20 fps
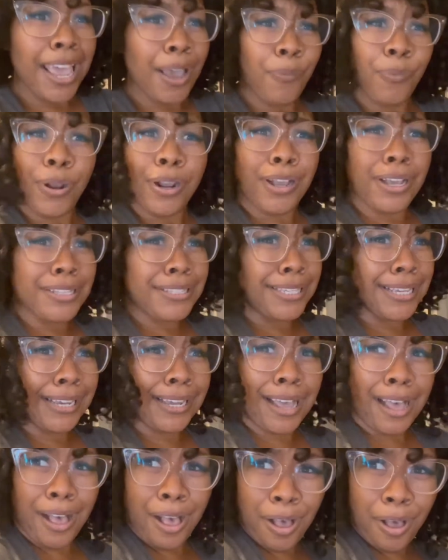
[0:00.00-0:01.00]
and we're good to
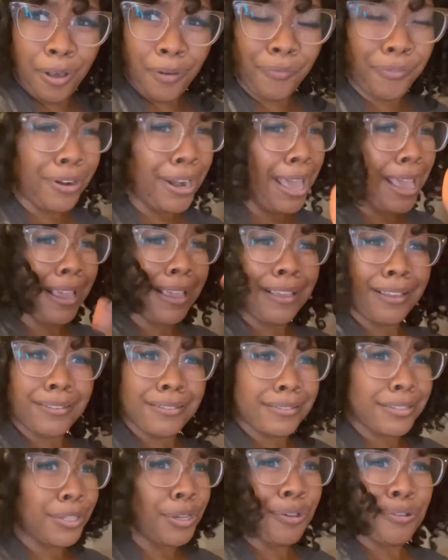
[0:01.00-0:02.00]
go for like
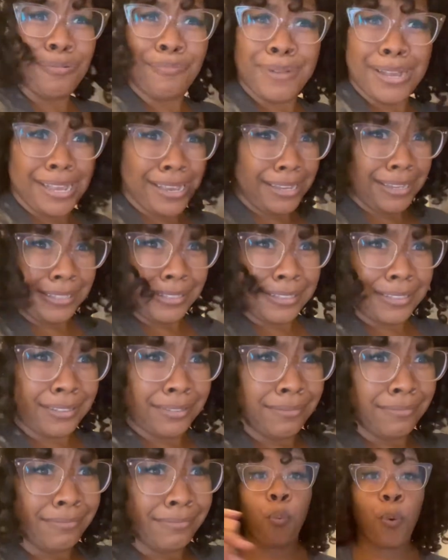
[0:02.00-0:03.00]
2
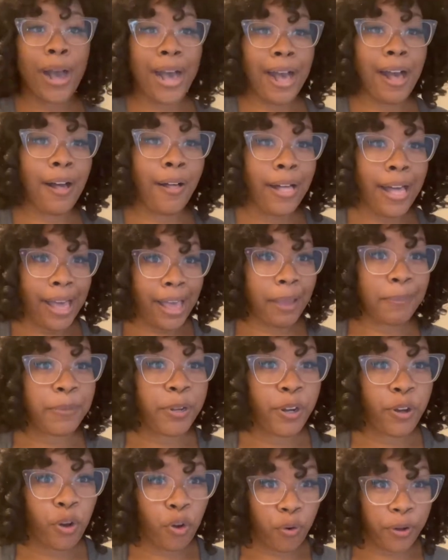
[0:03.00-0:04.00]
months. While
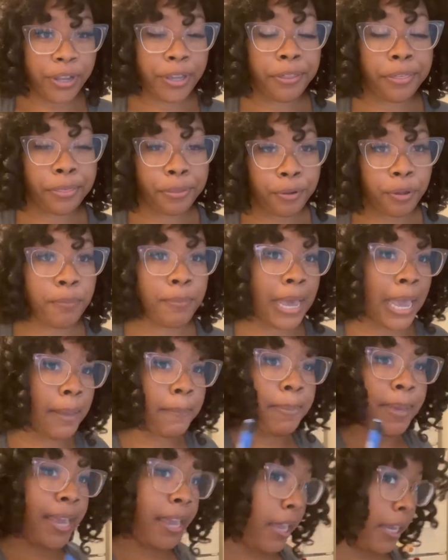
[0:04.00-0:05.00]
I'm going through
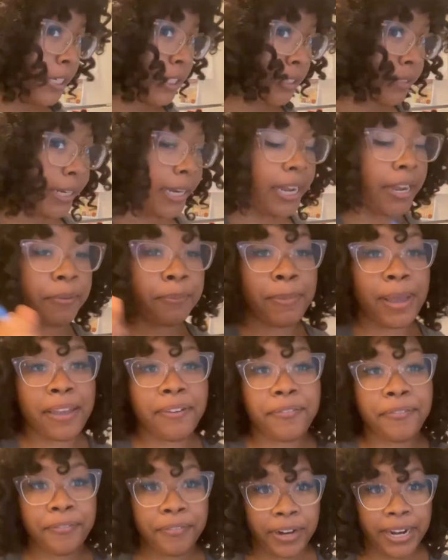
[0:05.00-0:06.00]
my pantry and
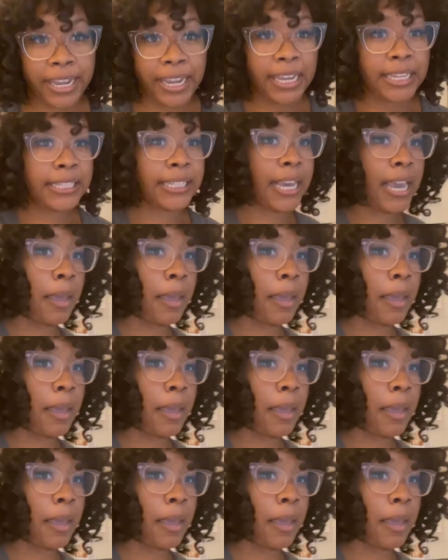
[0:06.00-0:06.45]
my fridge